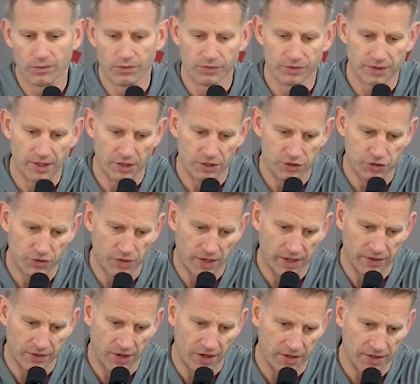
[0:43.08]
their
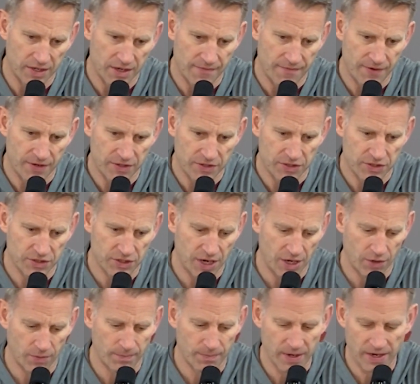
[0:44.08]
strength on defense has
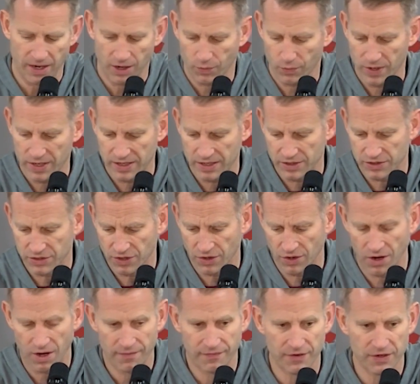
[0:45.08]
been our weakness on
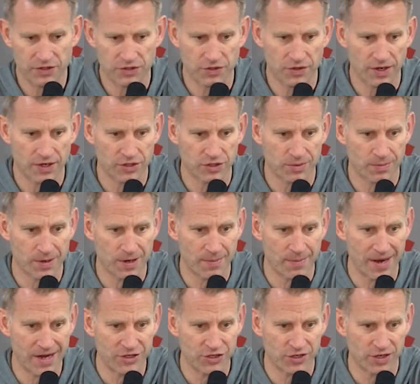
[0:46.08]
offense. So that's going to be a
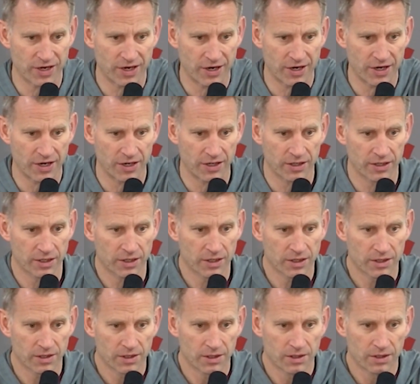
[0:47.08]
major area
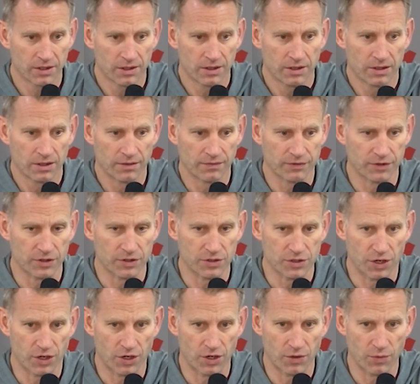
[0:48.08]
of
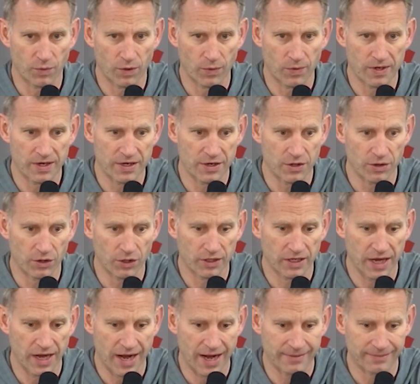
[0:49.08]
concern and where we need to look
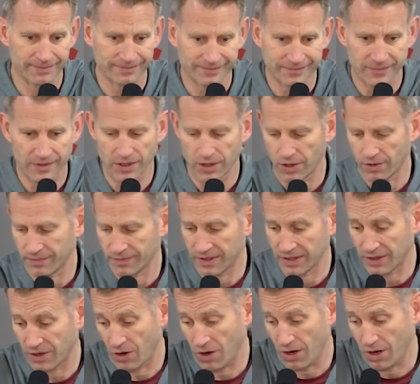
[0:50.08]
at, you know, and
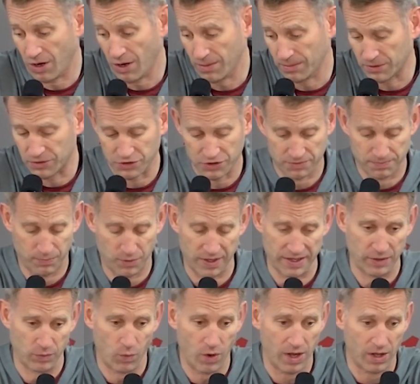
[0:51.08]
then Auburn's just
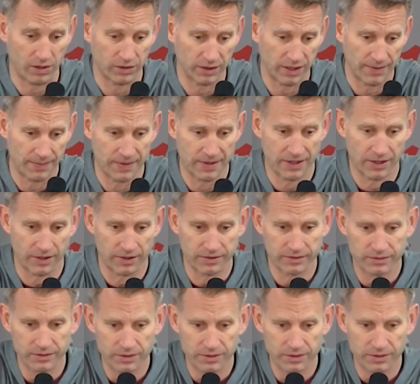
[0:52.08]
playing well. I mean, they're,